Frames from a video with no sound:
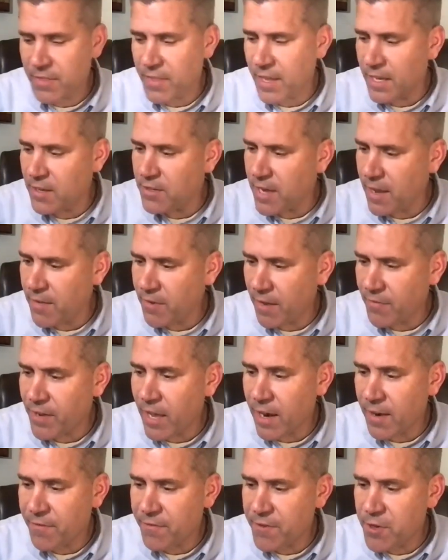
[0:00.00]
Thank you, David. I've
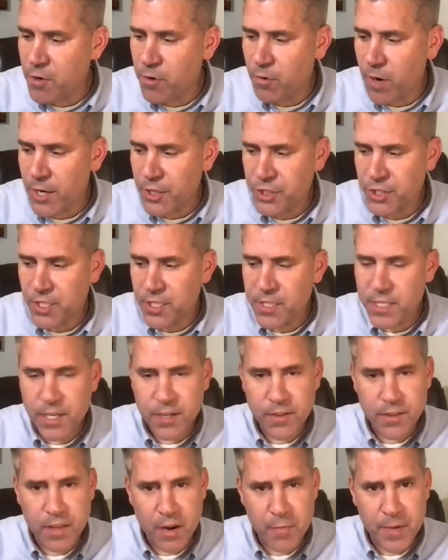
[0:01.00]
got a few questions
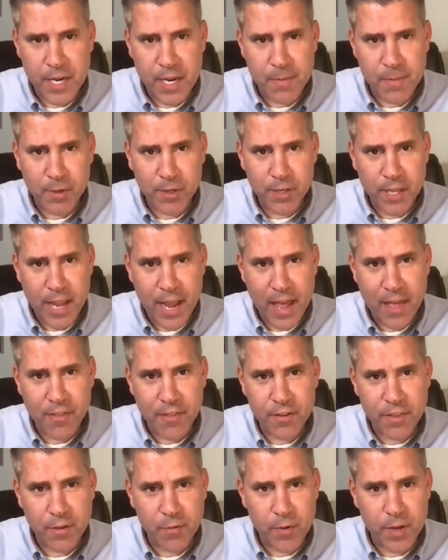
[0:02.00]
here that I've been able to
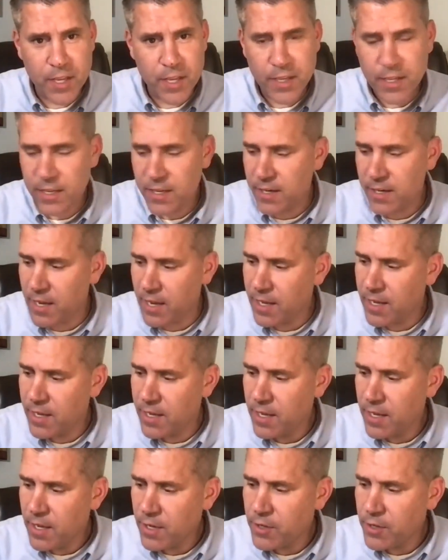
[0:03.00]
gather that we can uh,
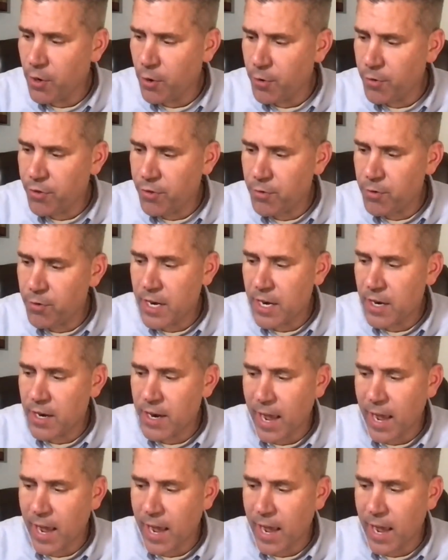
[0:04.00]
go through here.